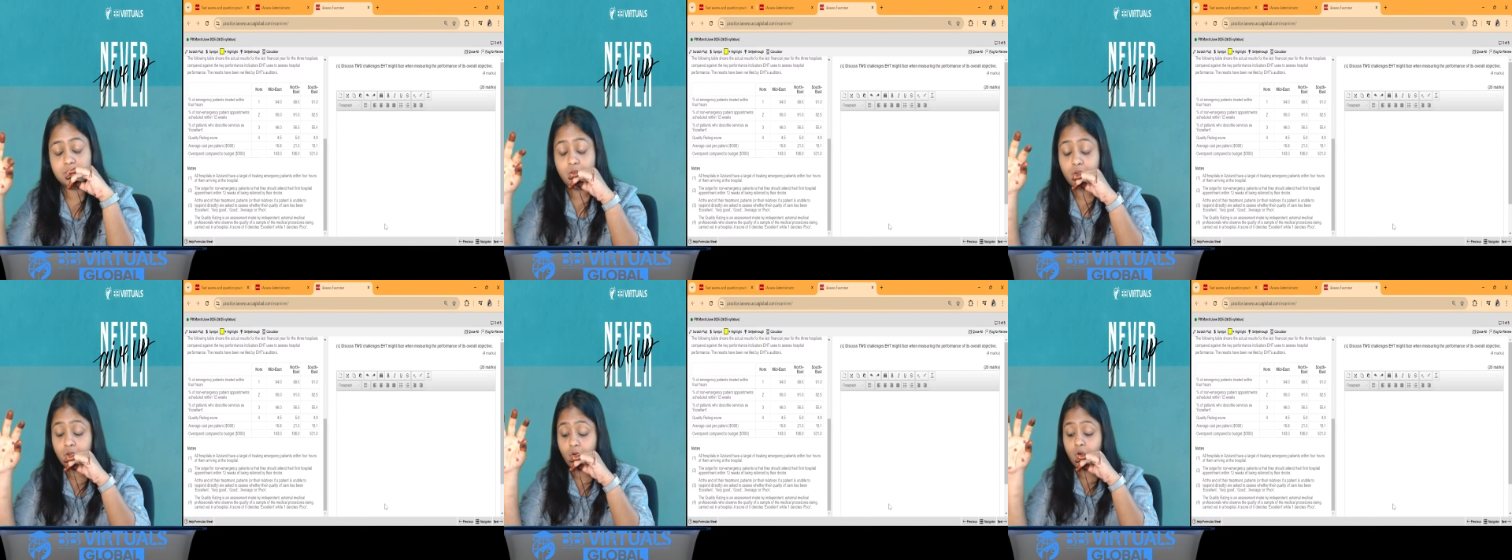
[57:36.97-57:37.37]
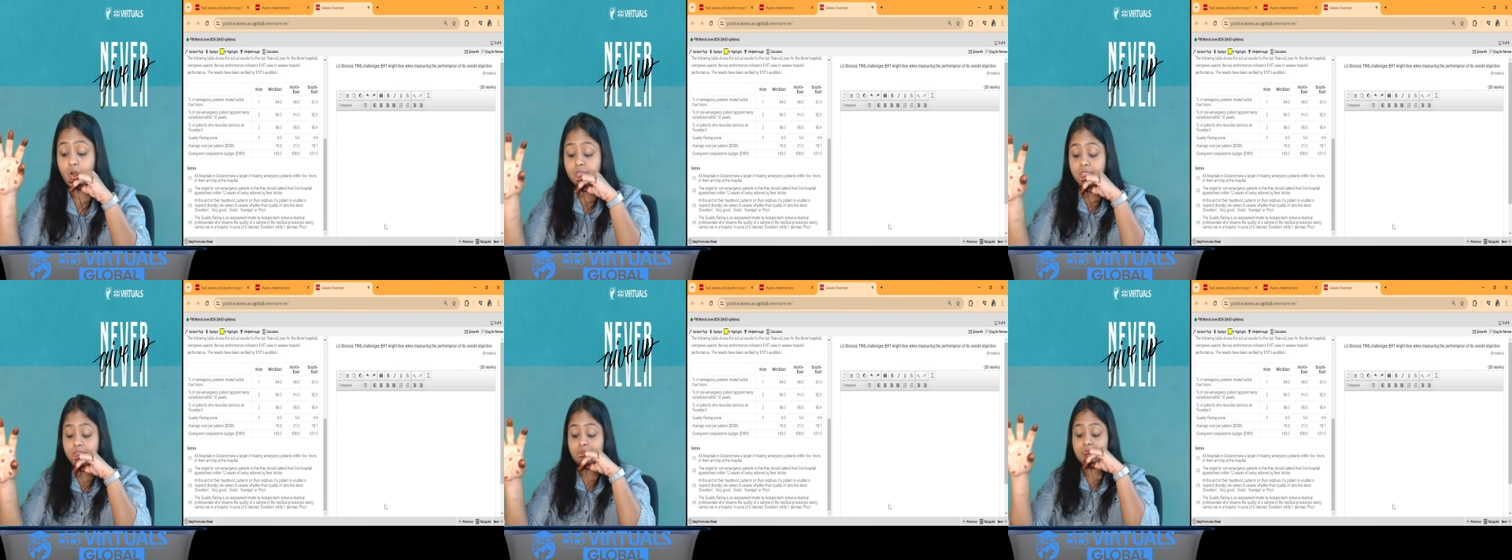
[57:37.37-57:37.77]
And all
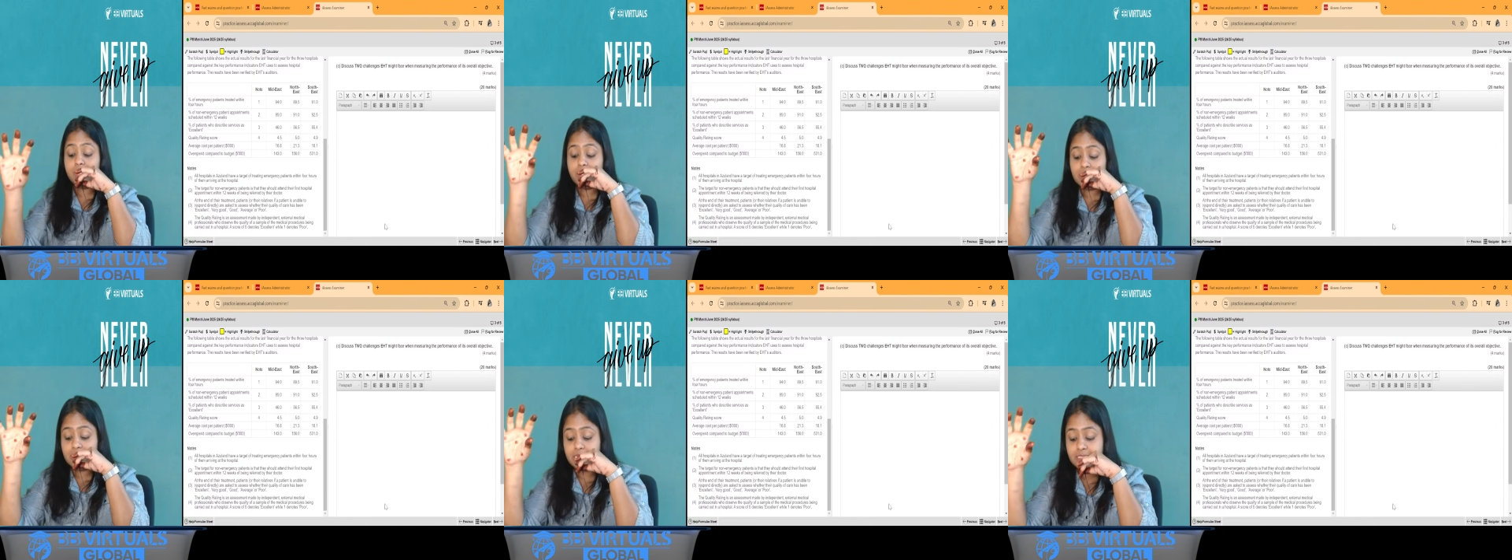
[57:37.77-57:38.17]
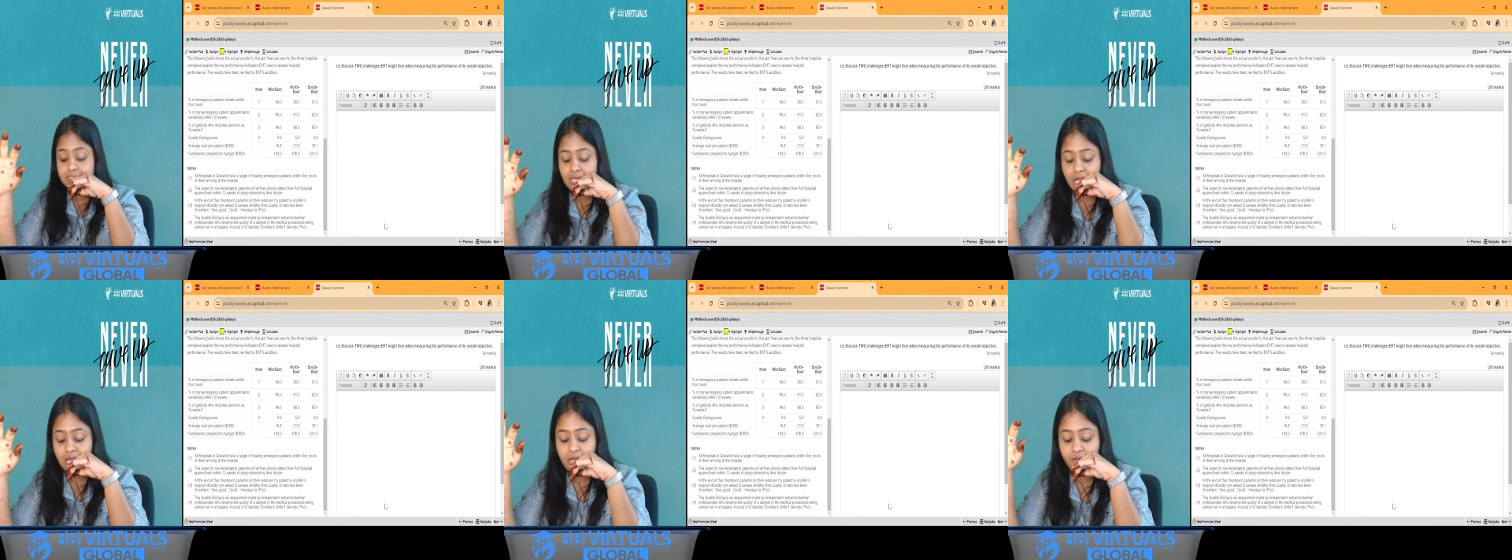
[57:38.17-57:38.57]
the three E's
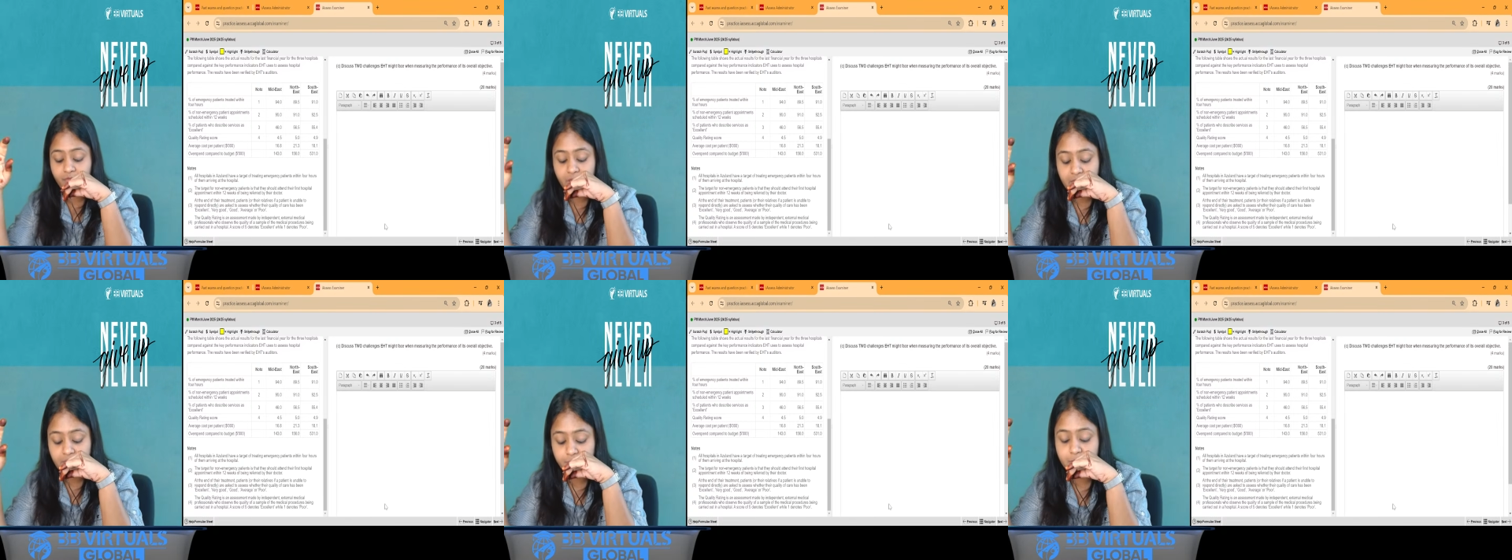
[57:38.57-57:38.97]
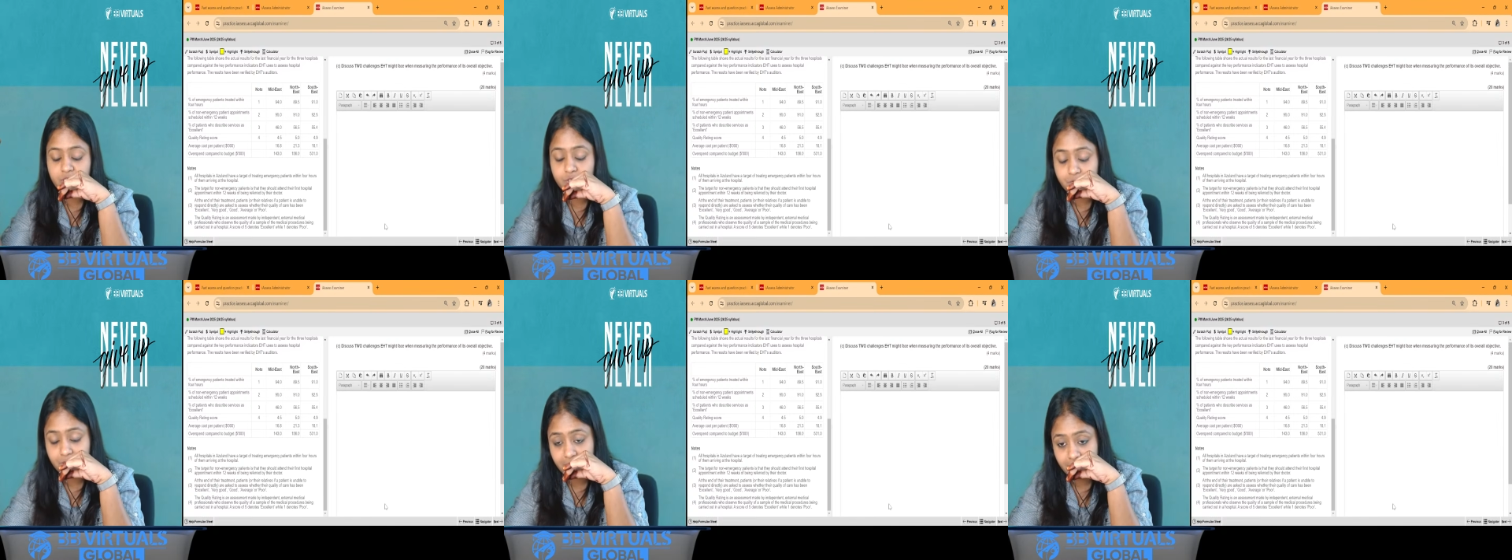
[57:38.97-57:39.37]
are very much
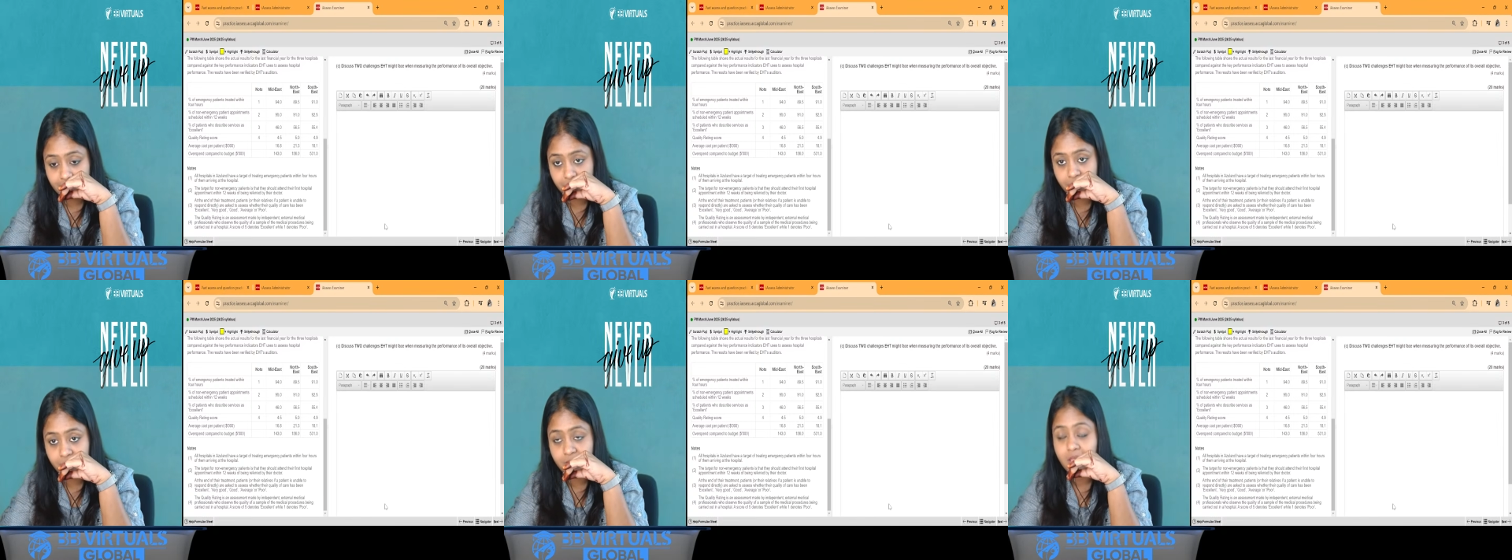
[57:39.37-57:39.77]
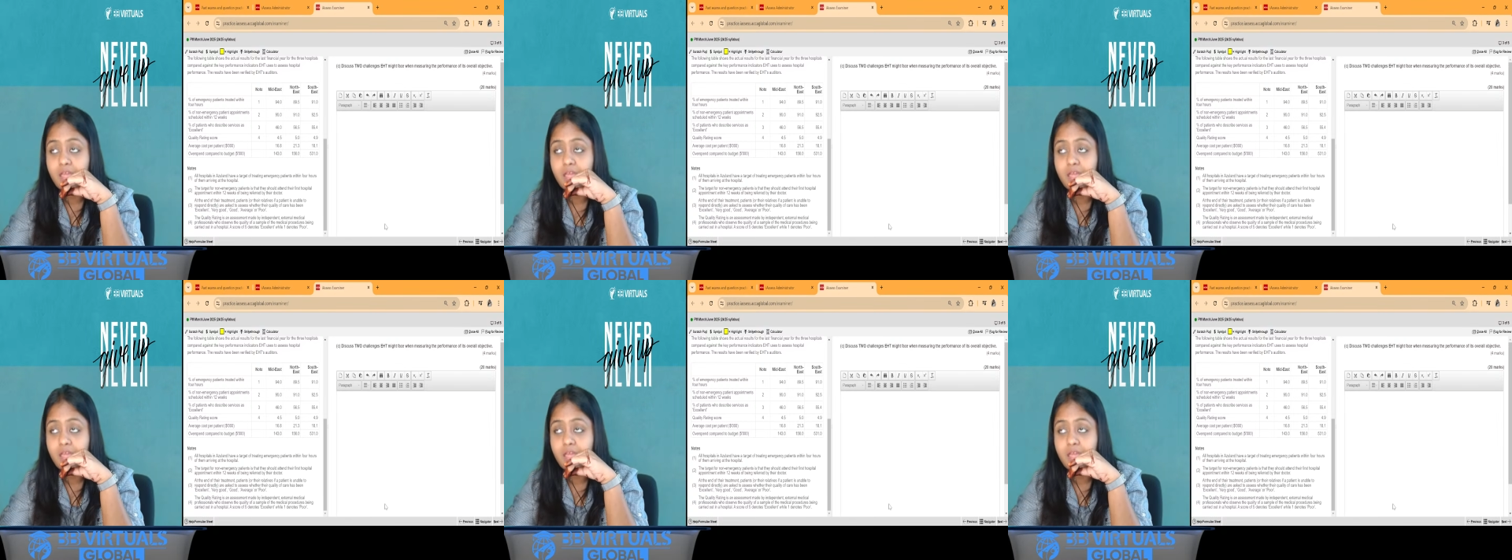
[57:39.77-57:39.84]
related.